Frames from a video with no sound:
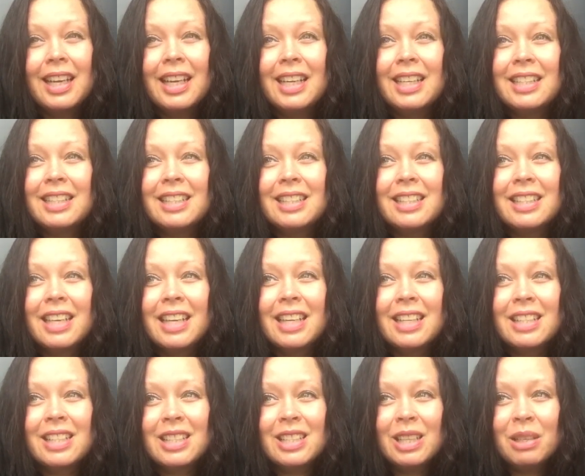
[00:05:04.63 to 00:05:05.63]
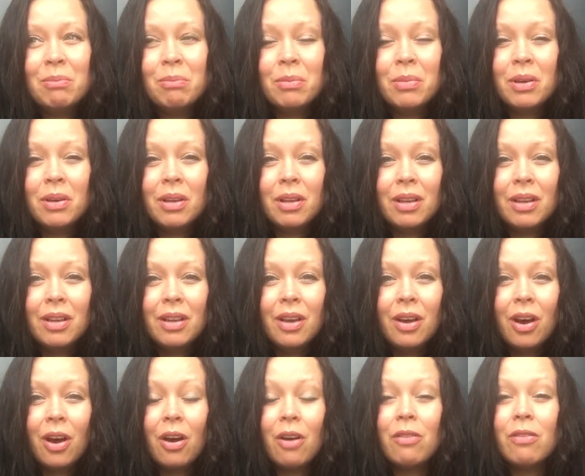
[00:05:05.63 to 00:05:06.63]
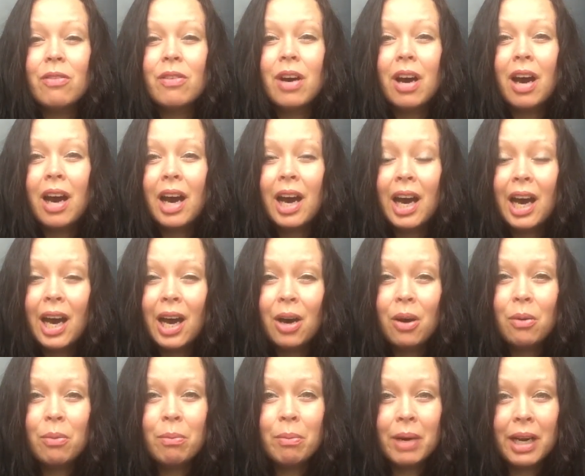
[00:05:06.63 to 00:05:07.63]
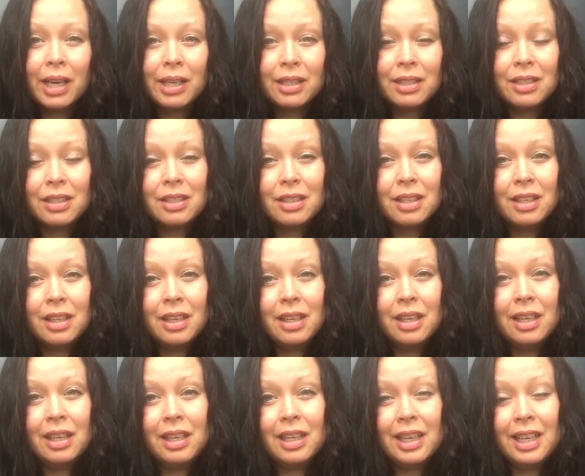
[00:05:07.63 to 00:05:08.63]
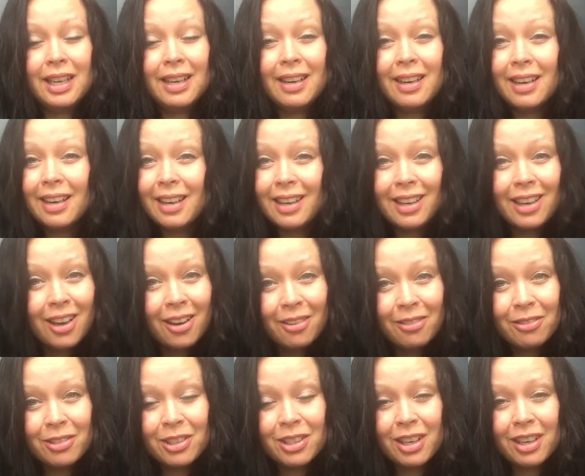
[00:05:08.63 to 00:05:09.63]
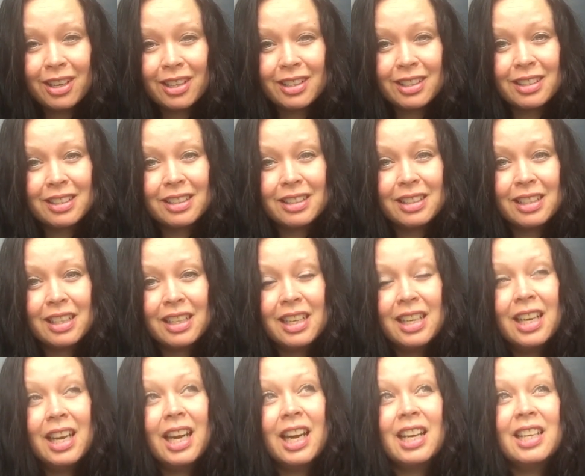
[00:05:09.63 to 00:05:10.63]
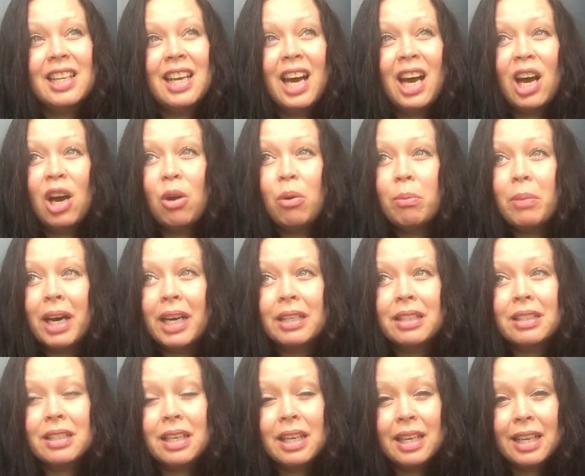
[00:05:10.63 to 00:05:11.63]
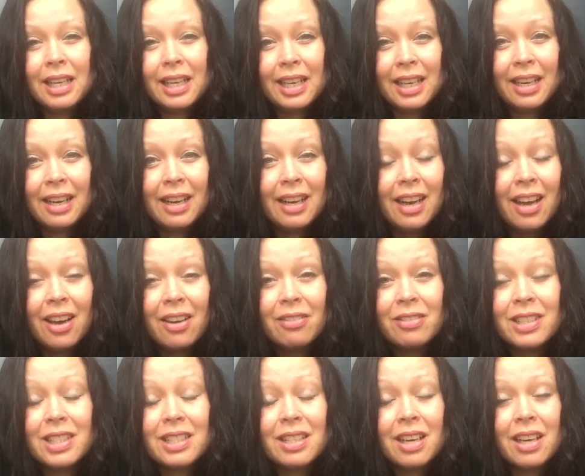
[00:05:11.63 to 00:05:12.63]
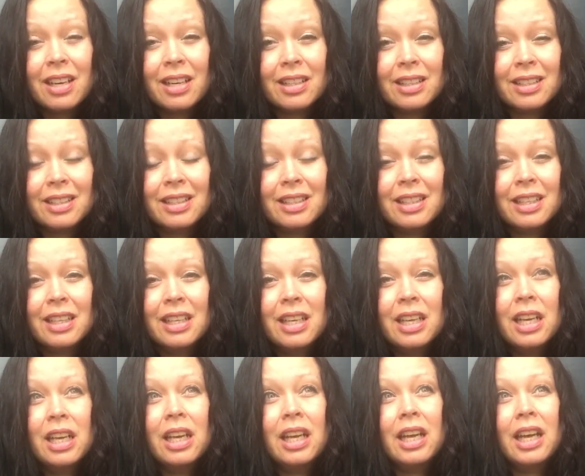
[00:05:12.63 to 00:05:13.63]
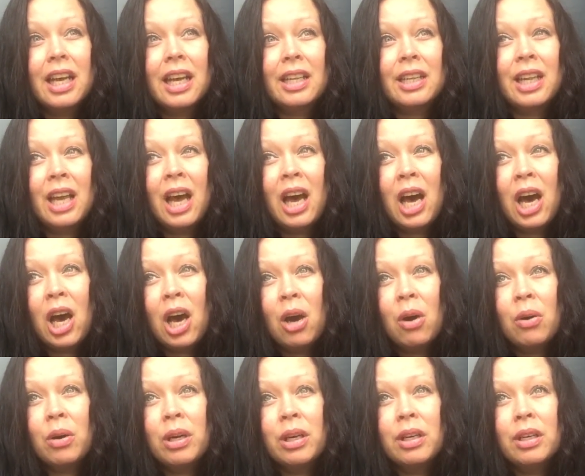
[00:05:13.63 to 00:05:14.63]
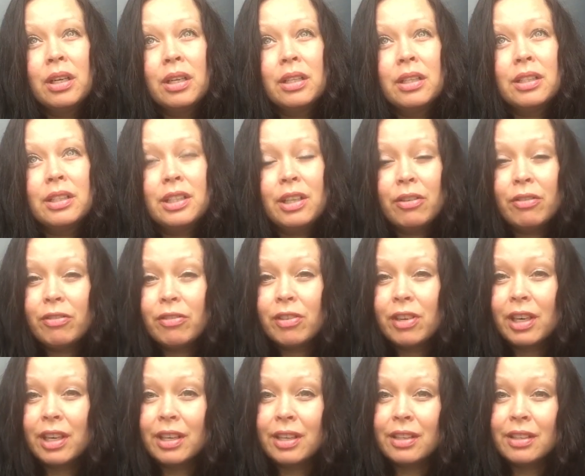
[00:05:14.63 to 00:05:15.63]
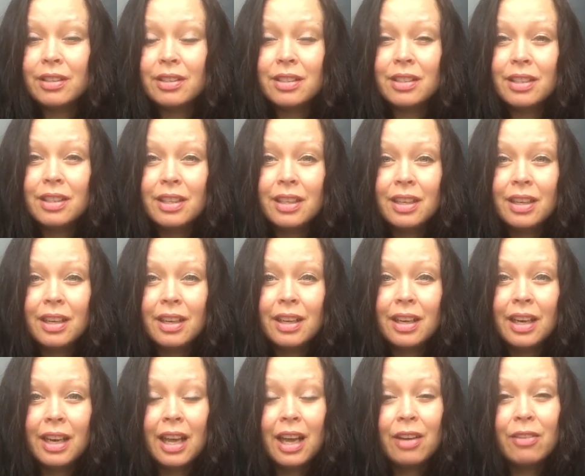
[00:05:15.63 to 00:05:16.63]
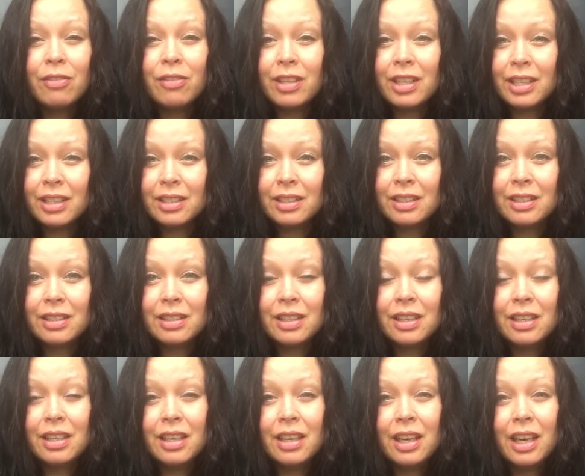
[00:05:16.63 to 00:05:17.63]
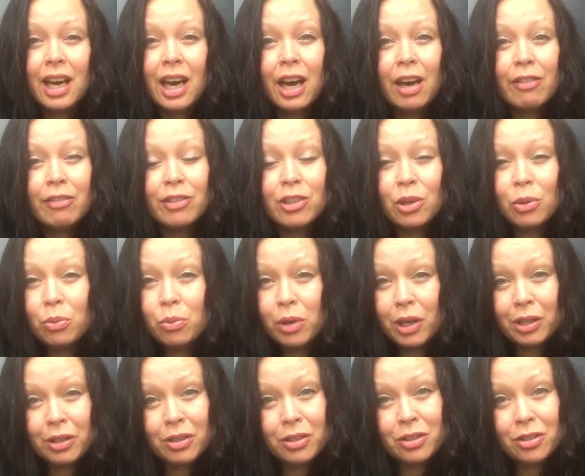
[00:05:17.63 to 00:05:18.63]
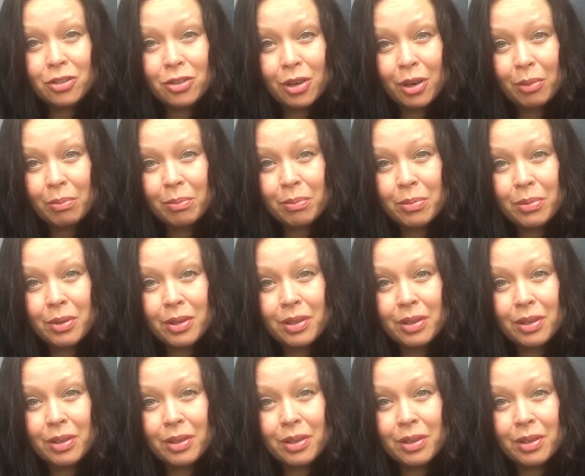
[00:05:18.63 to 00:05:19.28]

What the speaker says: it's a symbol of how much he loved us and how much he loves us and how different life is after one drop,